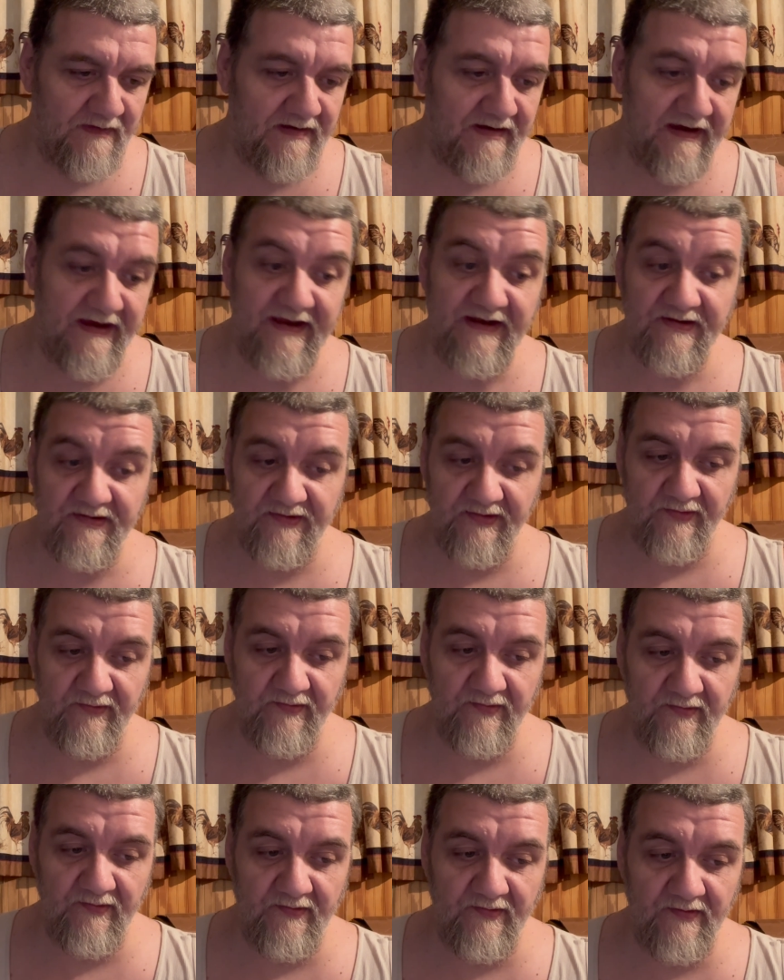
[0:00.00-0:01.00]
And
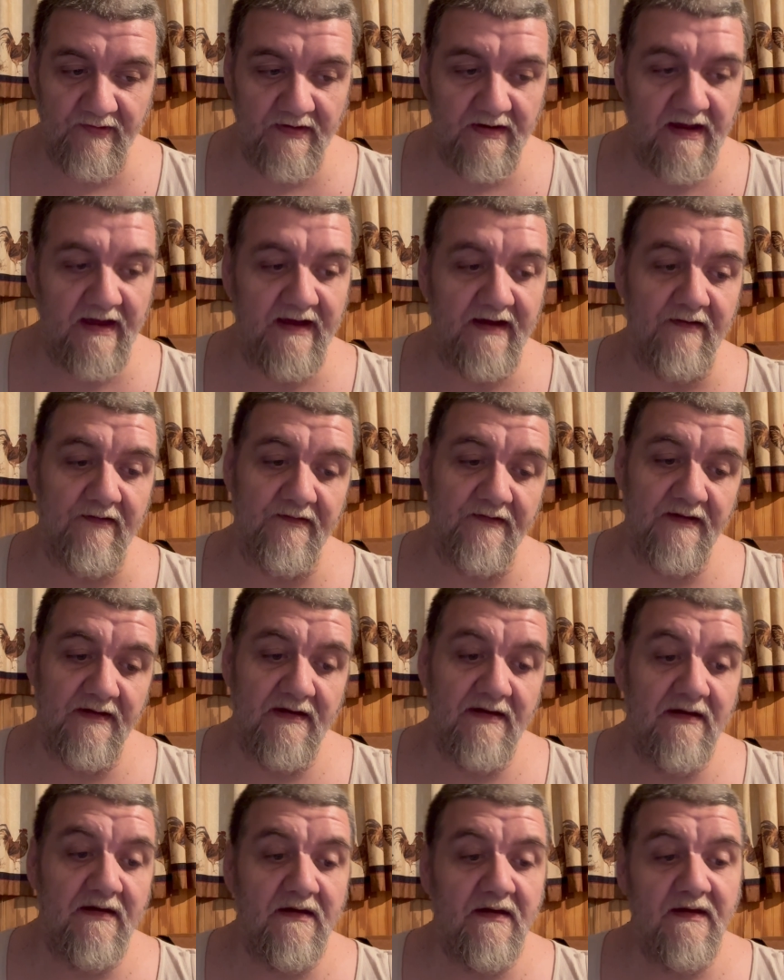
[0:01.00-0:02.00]
Google
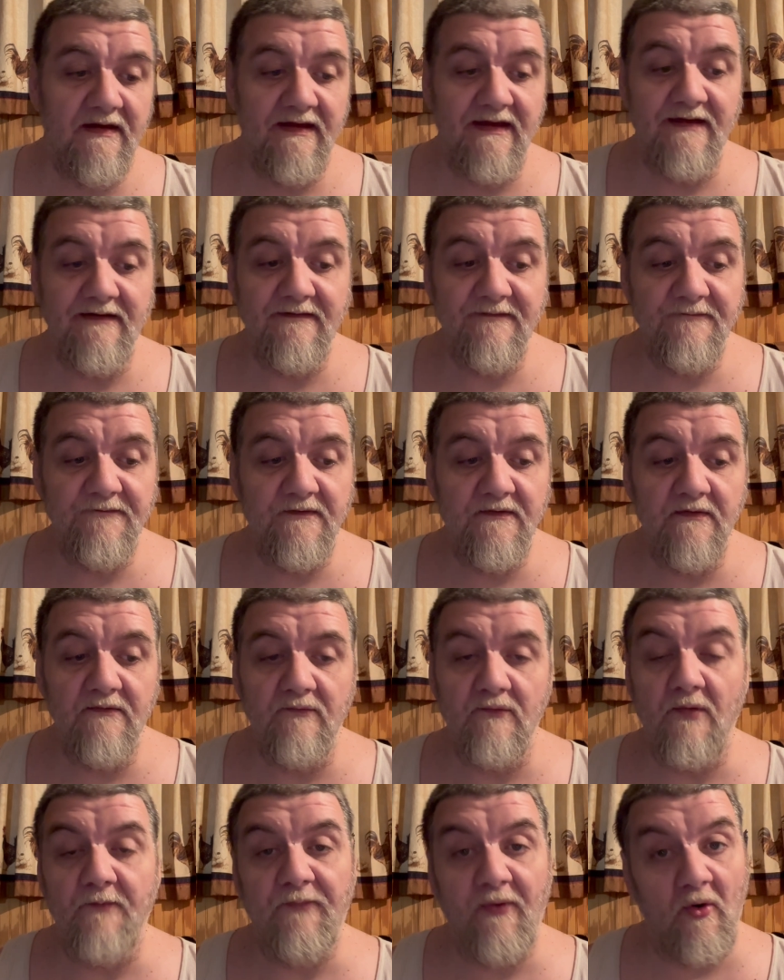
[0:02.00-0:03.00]

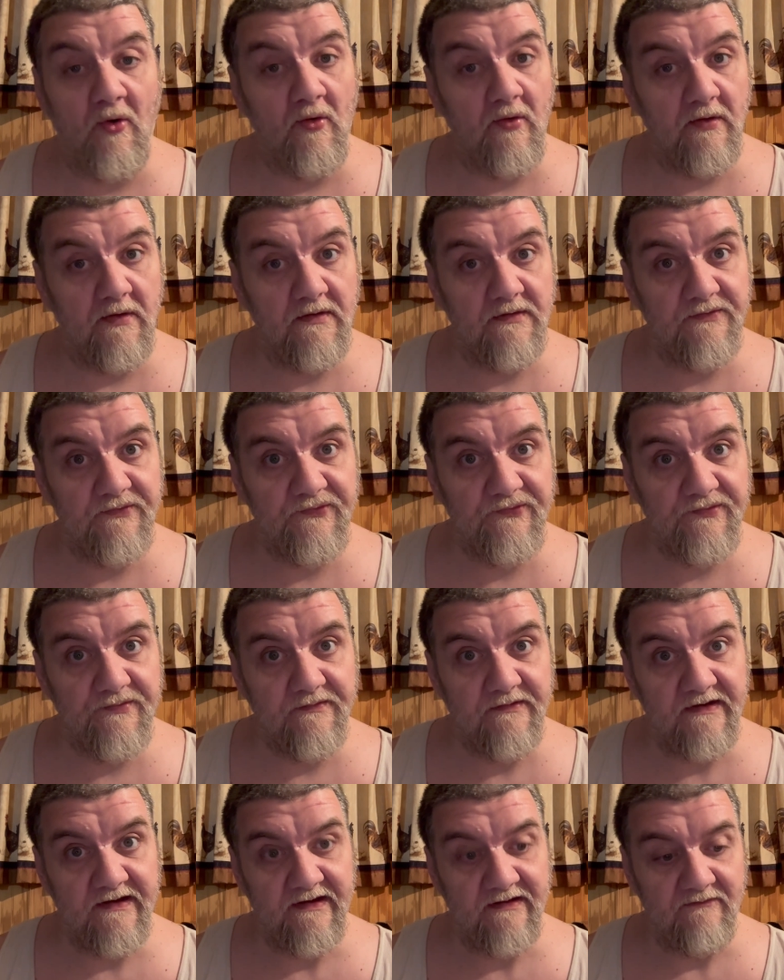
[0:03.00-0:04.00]
reports
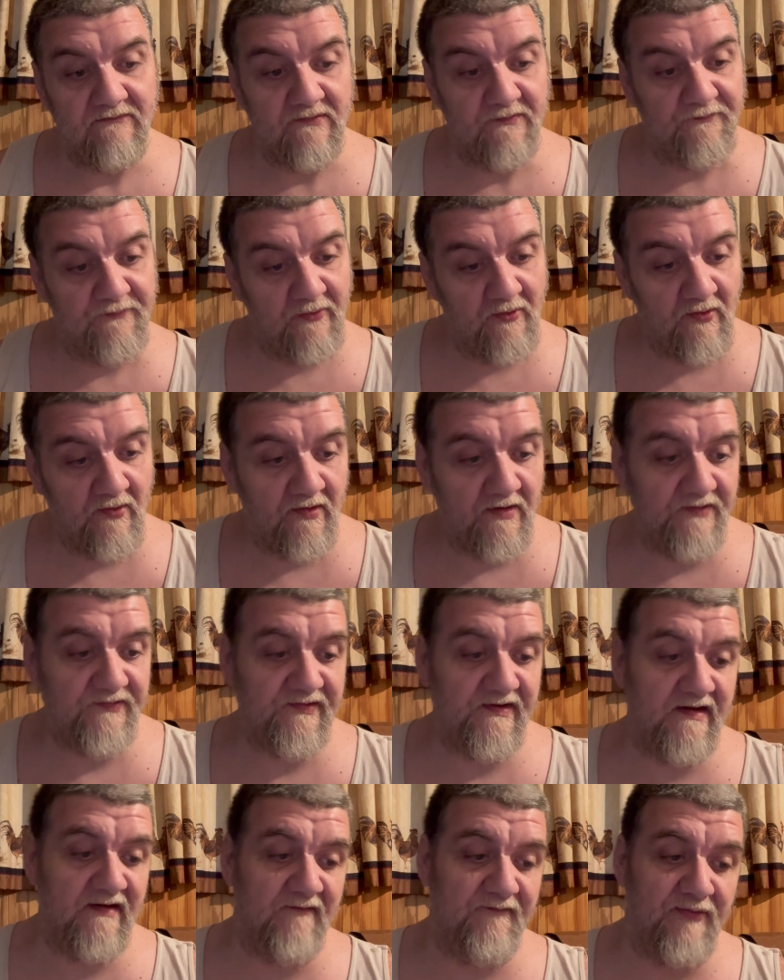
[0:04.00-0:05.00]

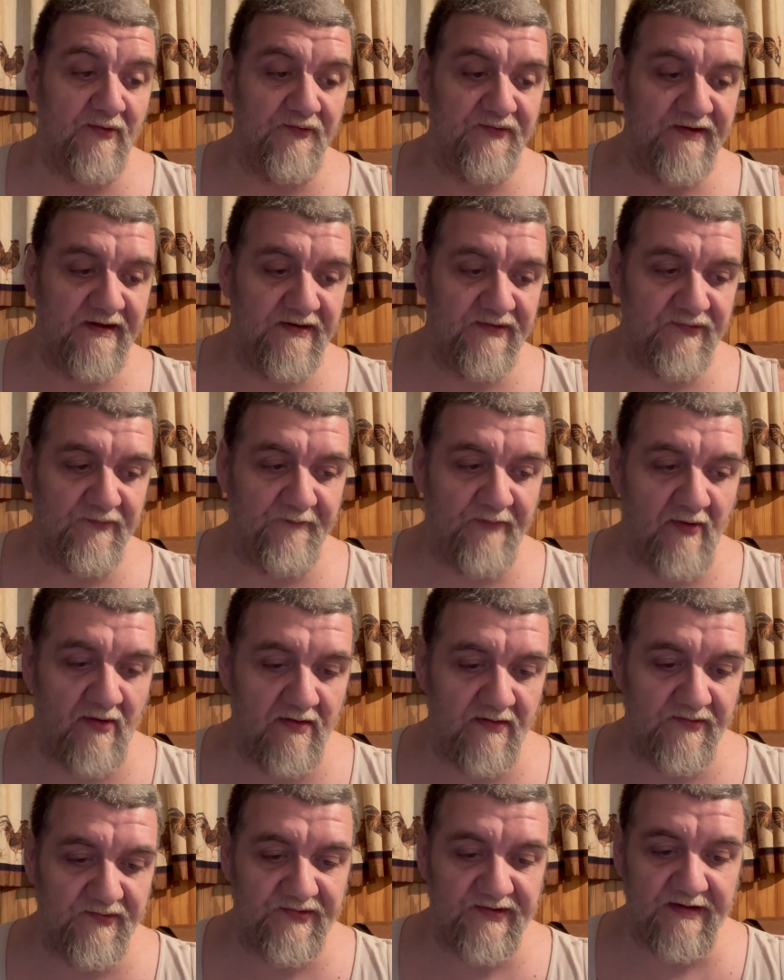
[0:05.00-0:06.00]
of potential
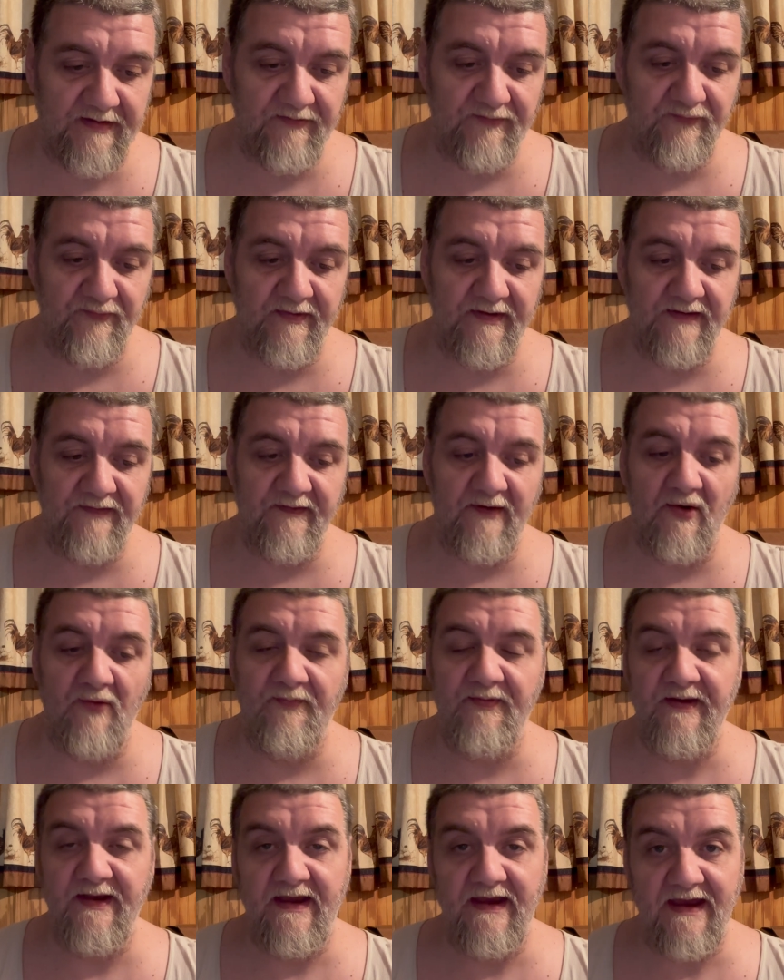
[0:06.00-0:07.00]
partnerships with
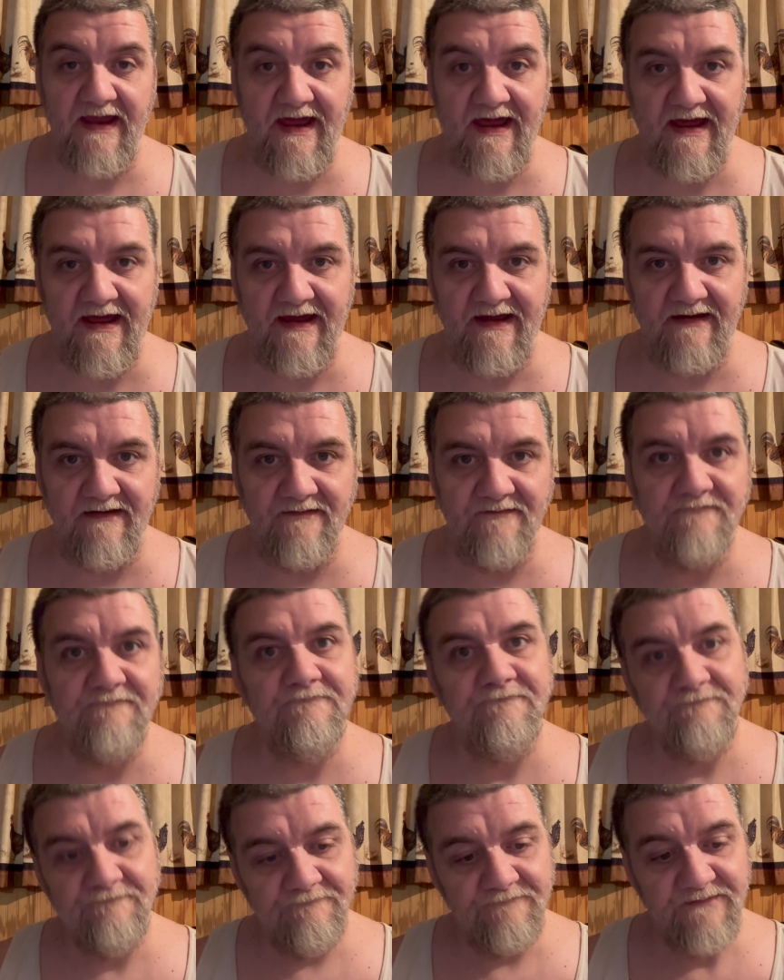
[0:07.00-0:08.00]
OpenAI,
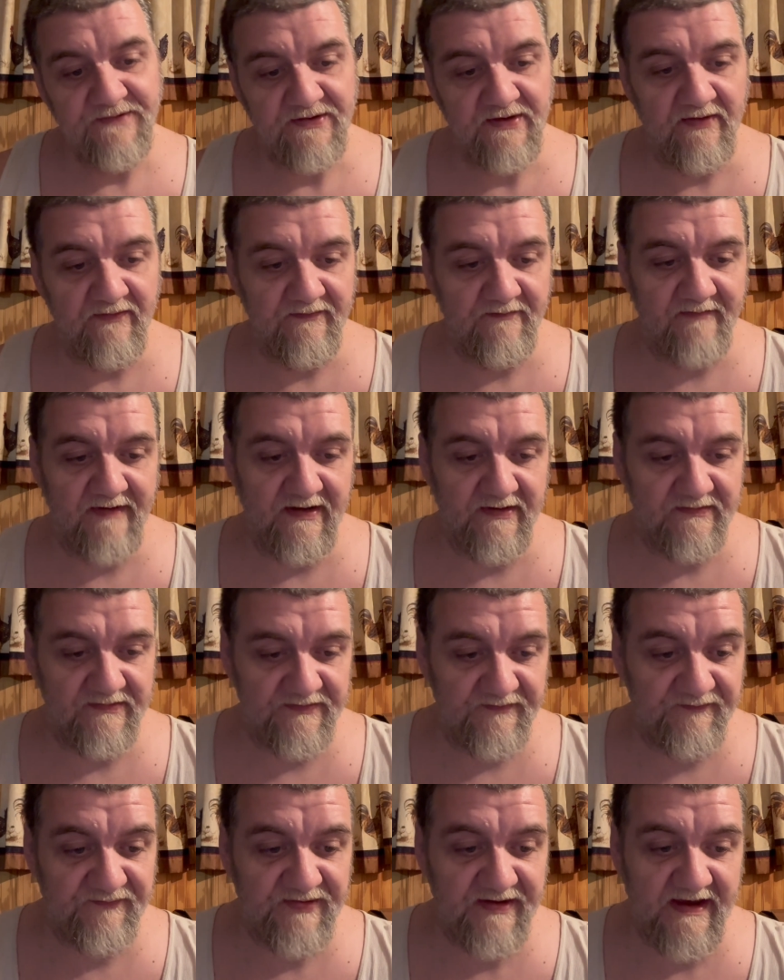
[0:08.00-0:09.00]
the makers
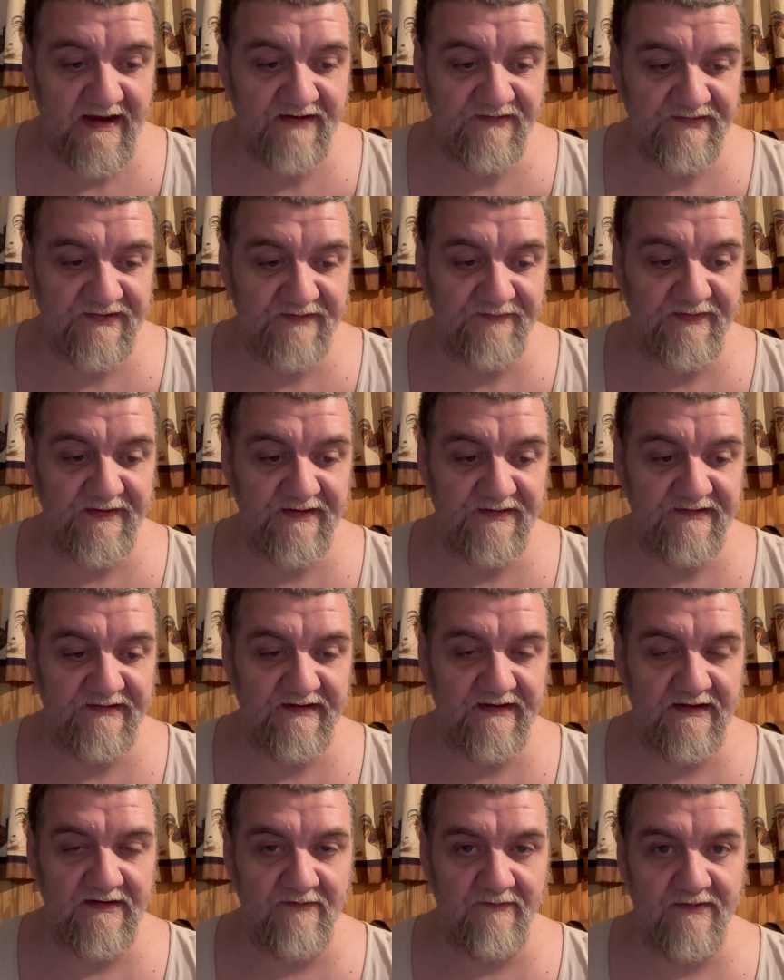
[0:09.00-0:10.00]
of
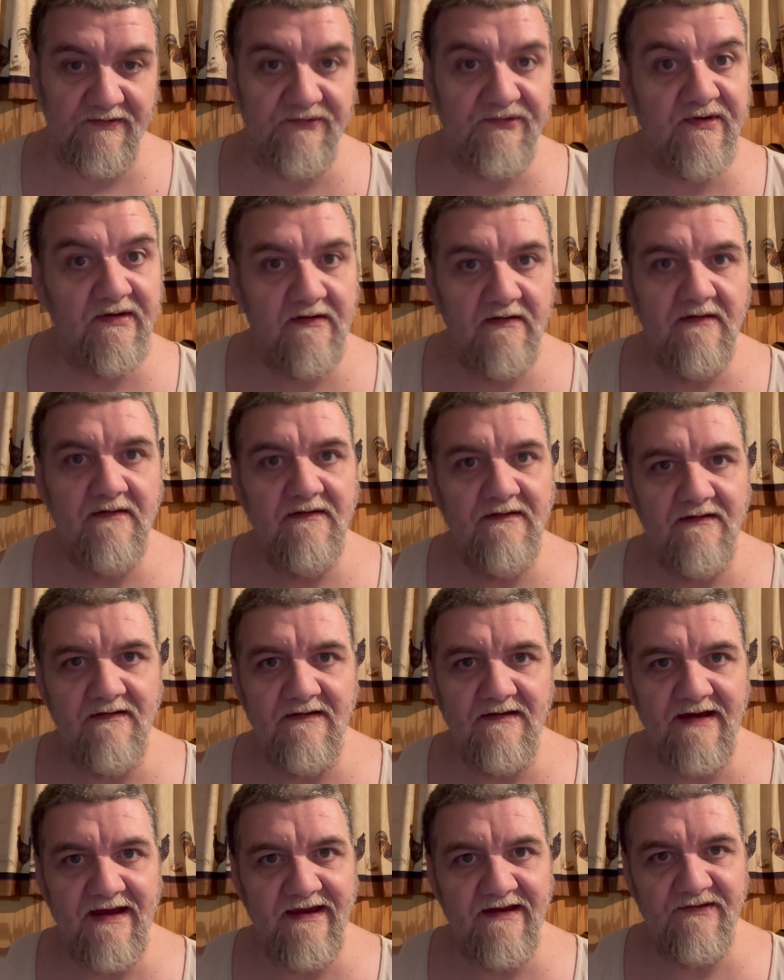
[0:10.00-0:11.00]
ChatGPT, which
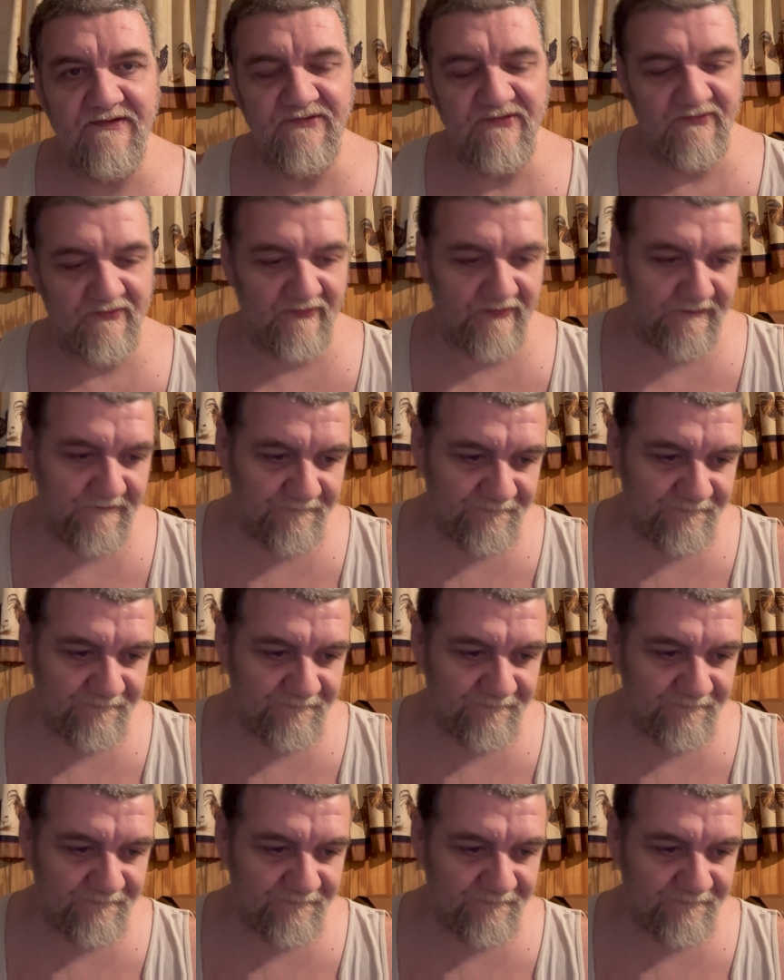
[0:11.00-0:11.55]
I enjoy,